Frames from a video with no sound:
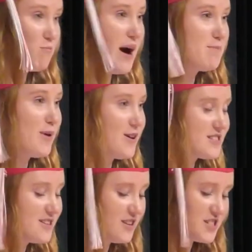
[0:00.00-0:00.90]
My
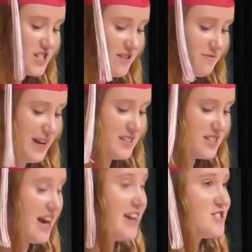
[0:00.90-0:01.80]
personal
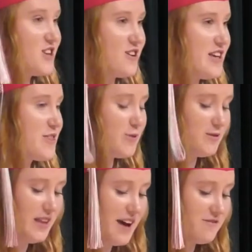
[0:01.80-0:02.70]
achievements and journey
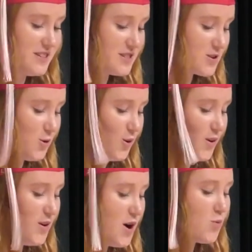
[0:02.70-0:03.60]
through life and
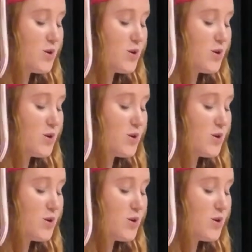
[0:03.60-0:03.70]
school